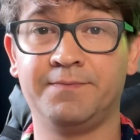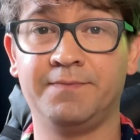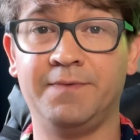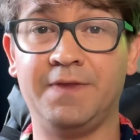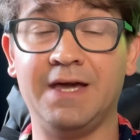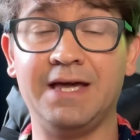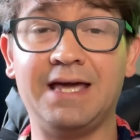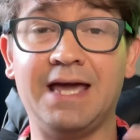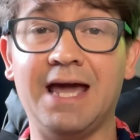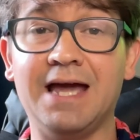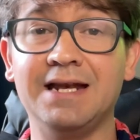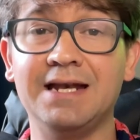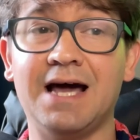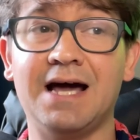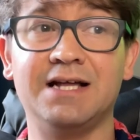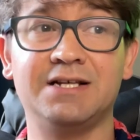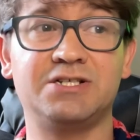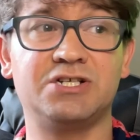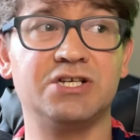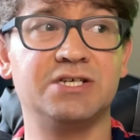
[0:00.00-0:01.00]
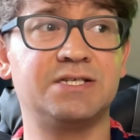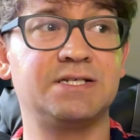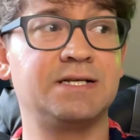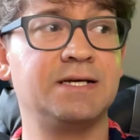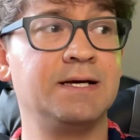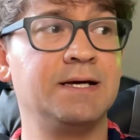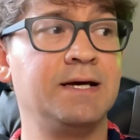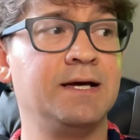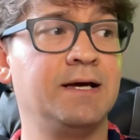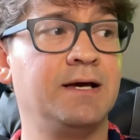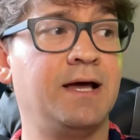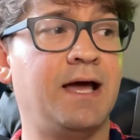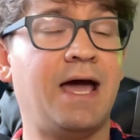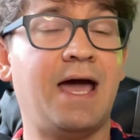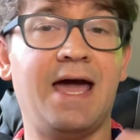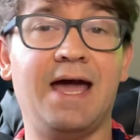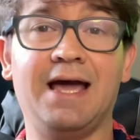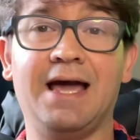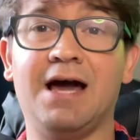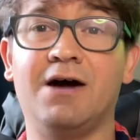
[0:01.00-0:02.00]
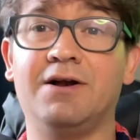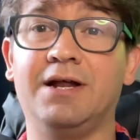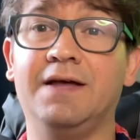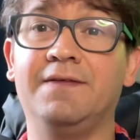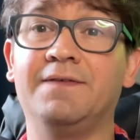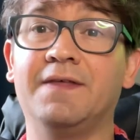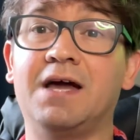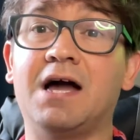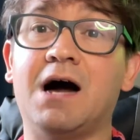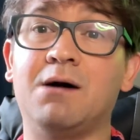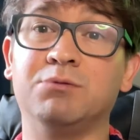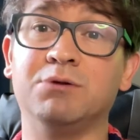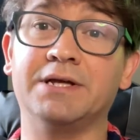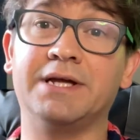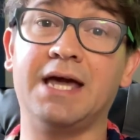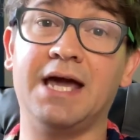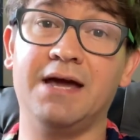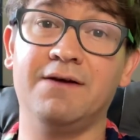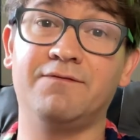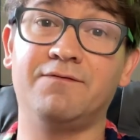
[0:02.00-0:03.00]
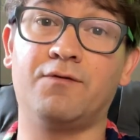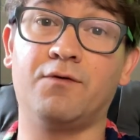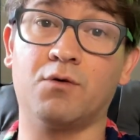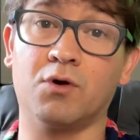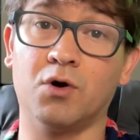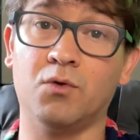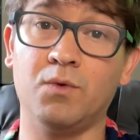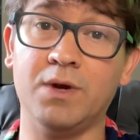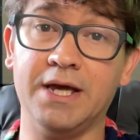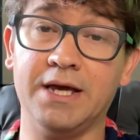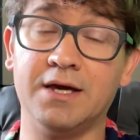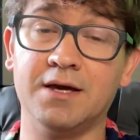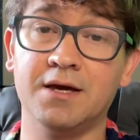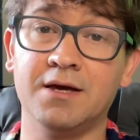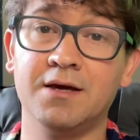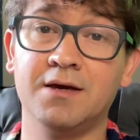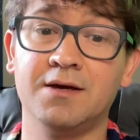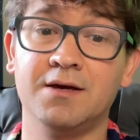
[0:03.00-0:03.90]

They cannot just hang out in the goblin cave for a week,